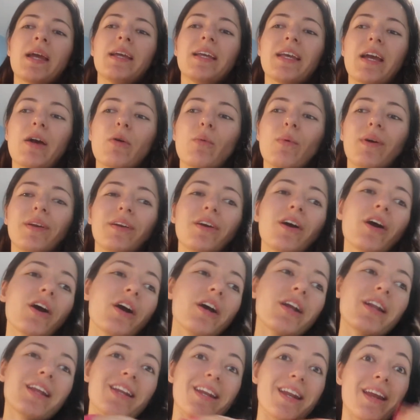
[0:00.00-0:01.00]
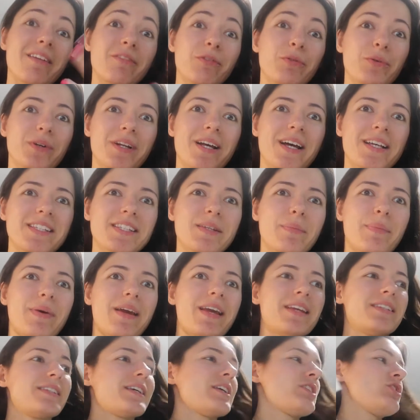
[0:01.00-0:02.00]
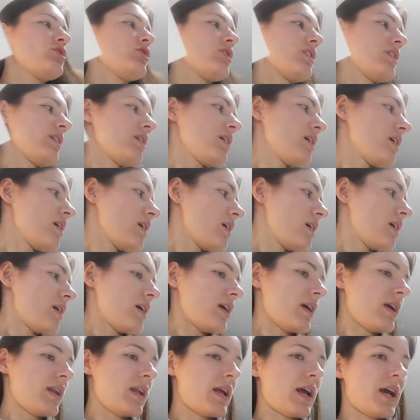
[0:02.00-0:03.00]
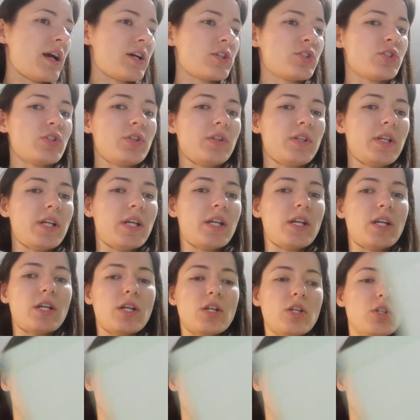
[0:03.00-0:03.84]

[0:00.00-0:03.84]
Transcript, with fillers: and get one card, and everyone has to pay attention and actually